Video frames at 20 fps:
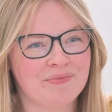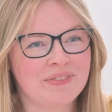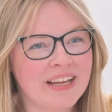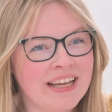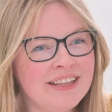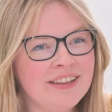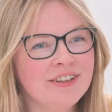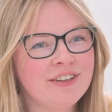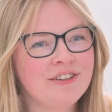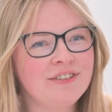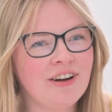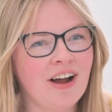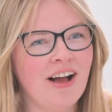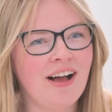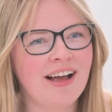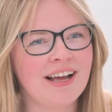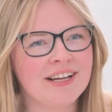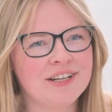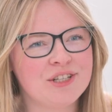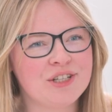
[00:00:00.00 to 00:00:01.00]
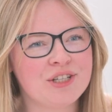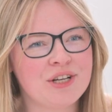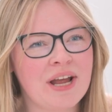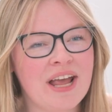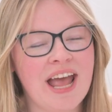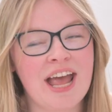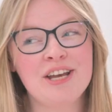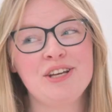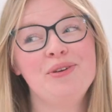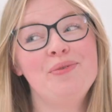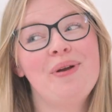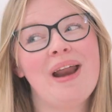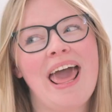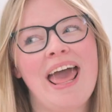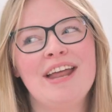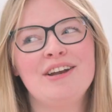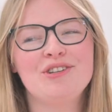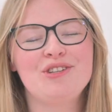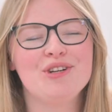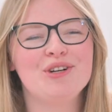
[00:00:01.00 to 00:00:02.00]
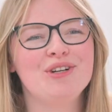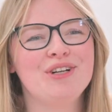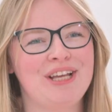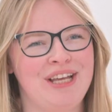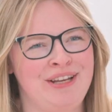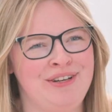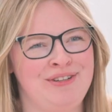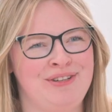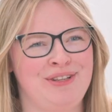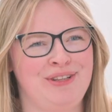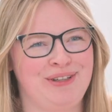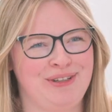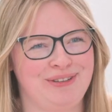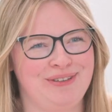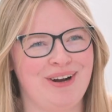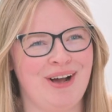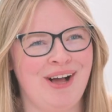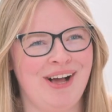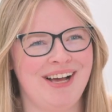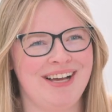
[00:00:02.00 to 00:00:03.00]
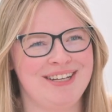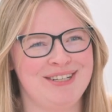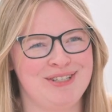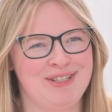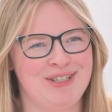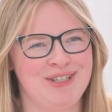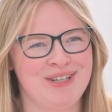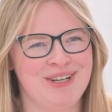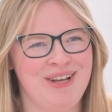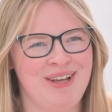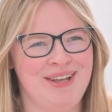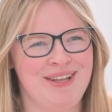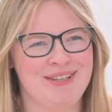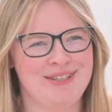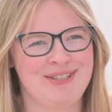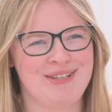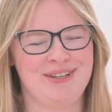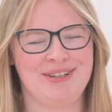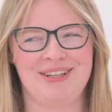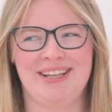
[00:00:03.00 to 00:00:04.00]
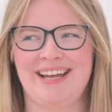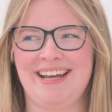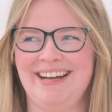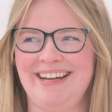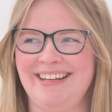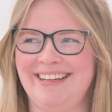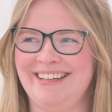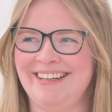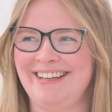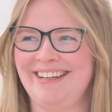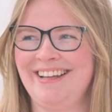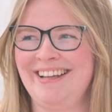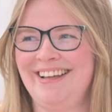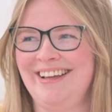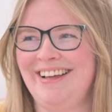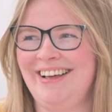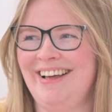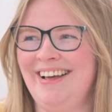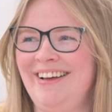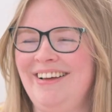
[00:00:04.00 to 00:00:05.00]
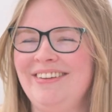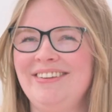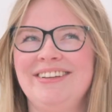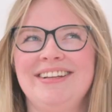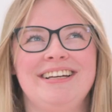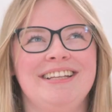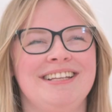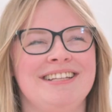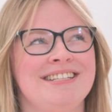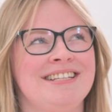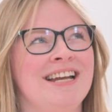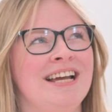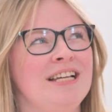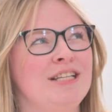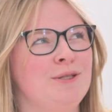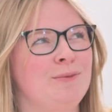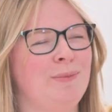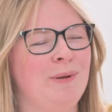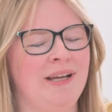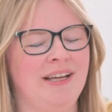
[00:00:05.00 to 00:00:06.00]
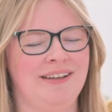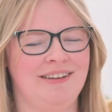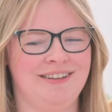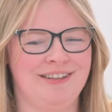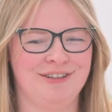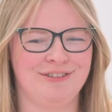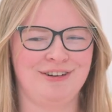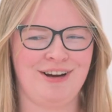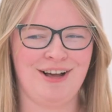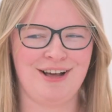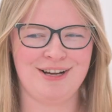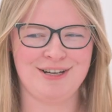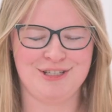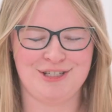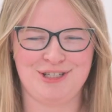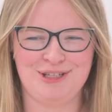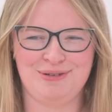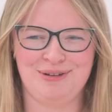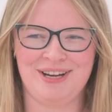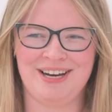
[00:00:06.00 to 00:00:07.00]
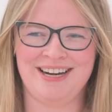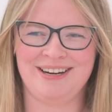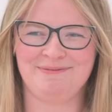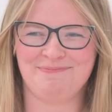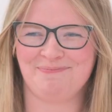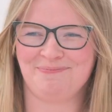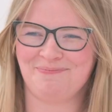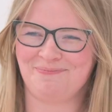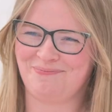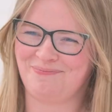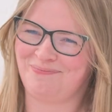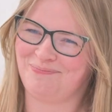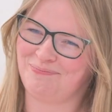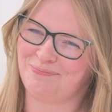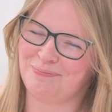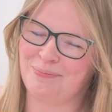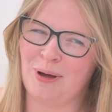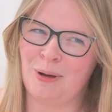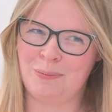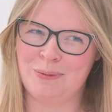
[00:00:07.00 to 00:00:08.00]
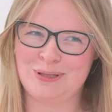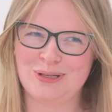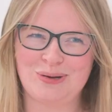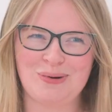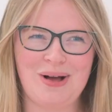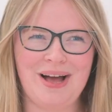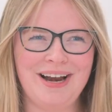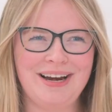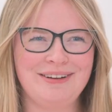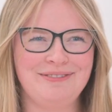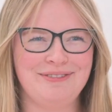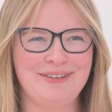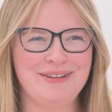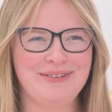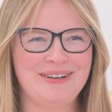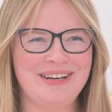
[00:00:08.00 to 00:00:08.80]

in the garage, and you entered into the garage. So you're like, oh, look at this nice big garage. You can pop a squat if you